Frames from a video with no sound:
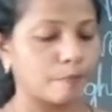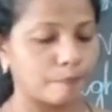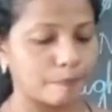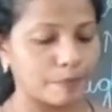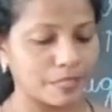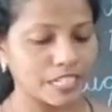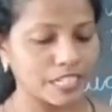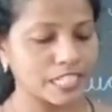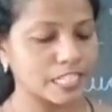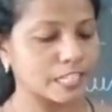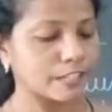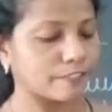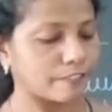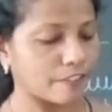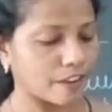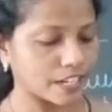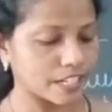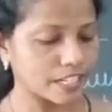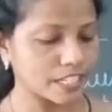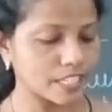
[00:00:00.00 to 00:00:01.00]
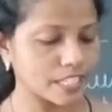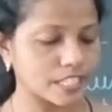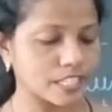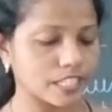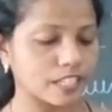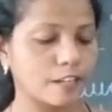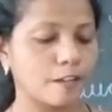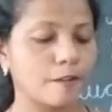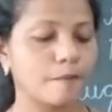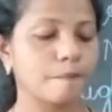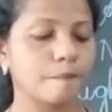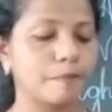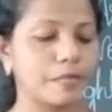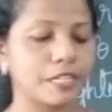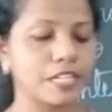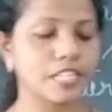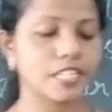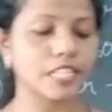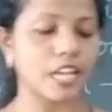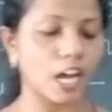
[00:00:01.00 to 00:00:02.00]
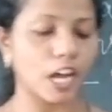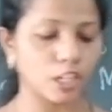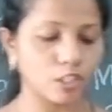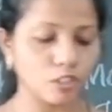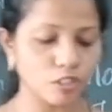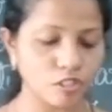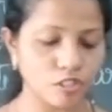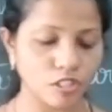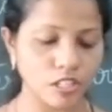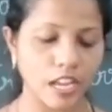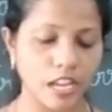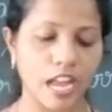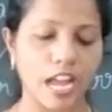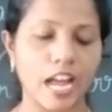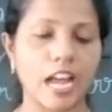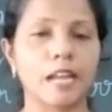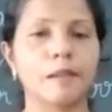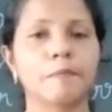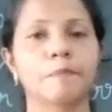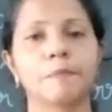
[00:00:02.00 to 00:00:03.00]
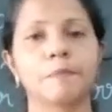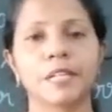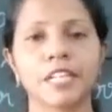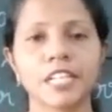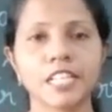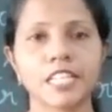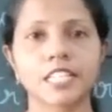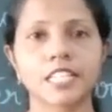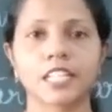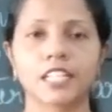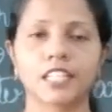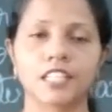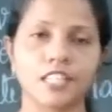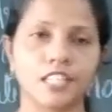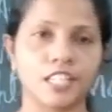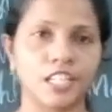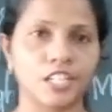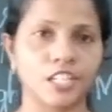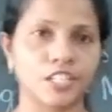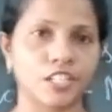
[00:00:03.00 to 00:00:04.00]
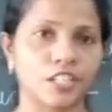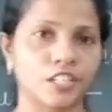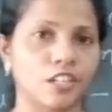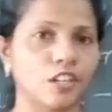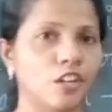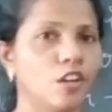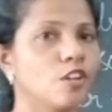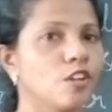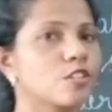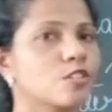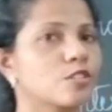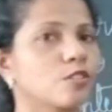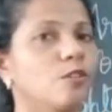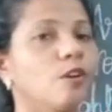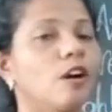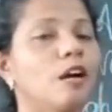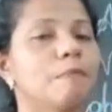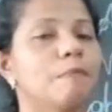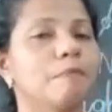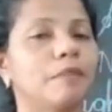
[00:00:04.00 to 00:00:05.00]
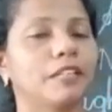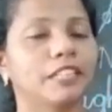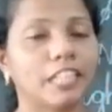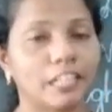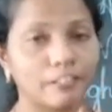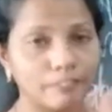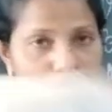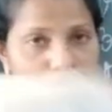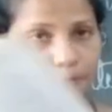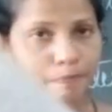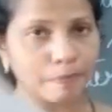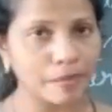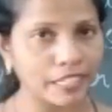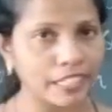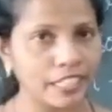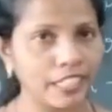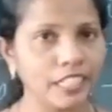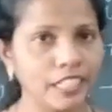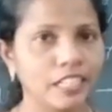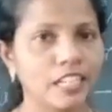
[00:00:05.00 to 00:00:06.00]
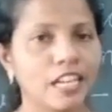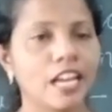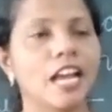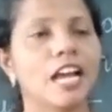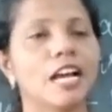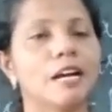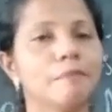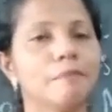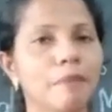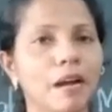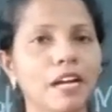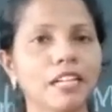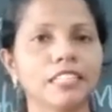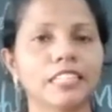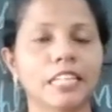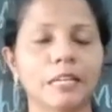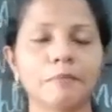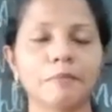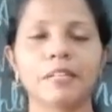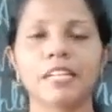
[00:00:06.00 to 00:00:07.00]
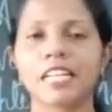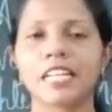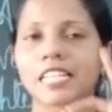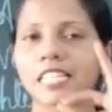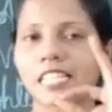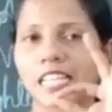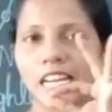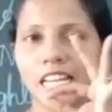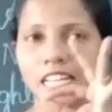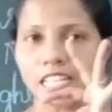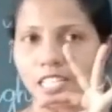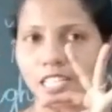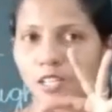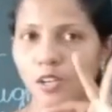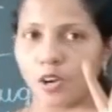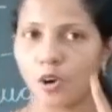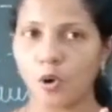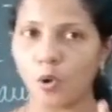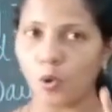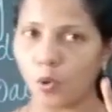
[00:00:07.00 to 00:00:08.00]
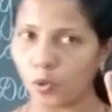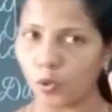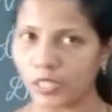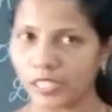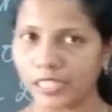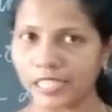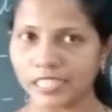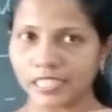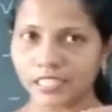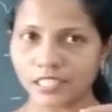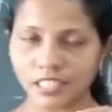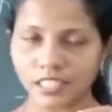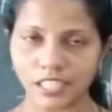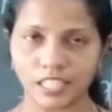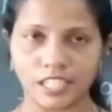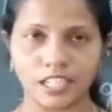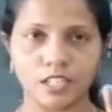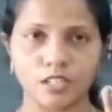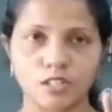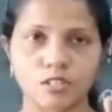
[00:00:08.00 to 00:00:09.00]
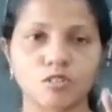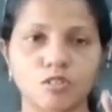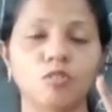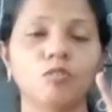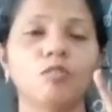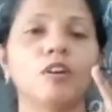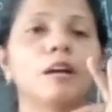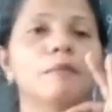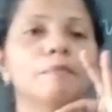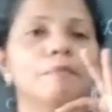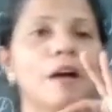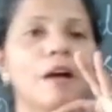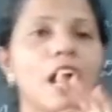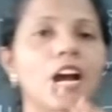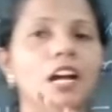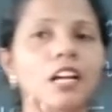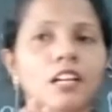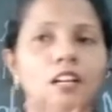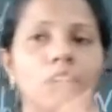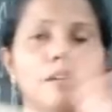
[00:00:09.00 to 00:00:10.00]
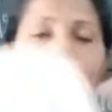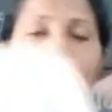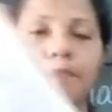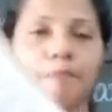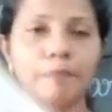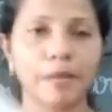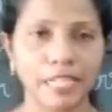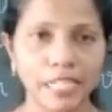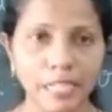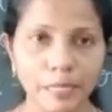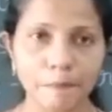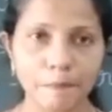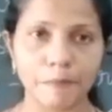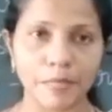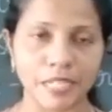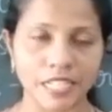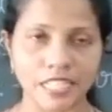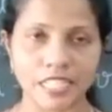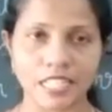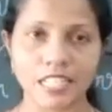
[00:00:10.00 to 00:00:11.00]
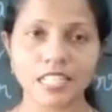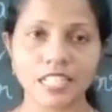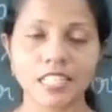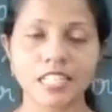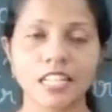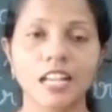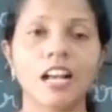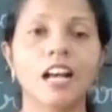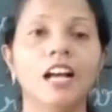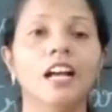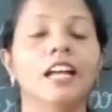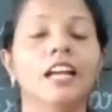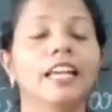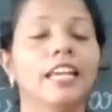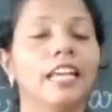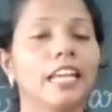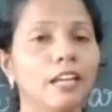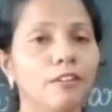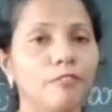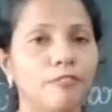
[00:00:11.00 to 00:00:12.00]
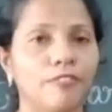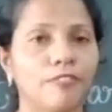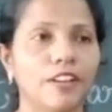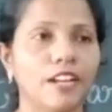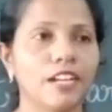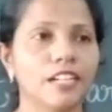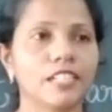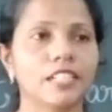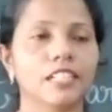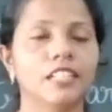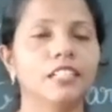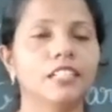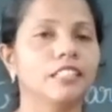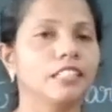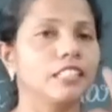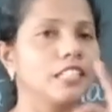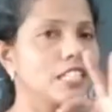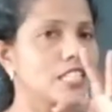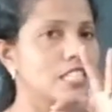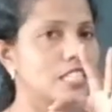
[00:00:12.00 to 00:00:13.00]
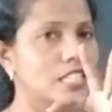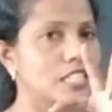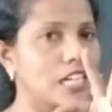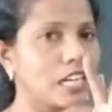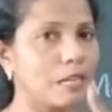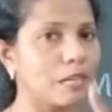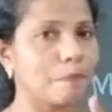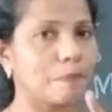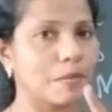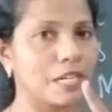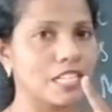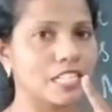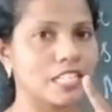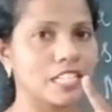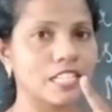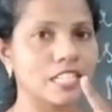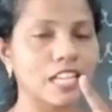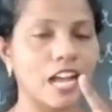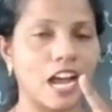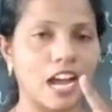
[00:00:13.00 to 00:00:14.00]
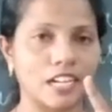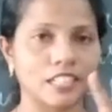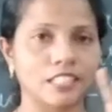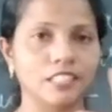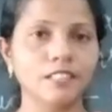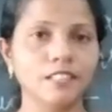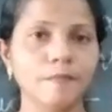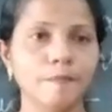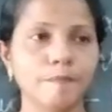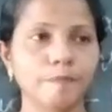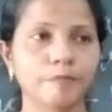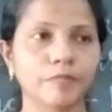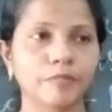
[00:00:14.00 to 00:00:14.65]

Prince Faris, Prince Anush and Prince Zishan. So there were many, among them he selects only three. So among many princes, he felt these three princes are the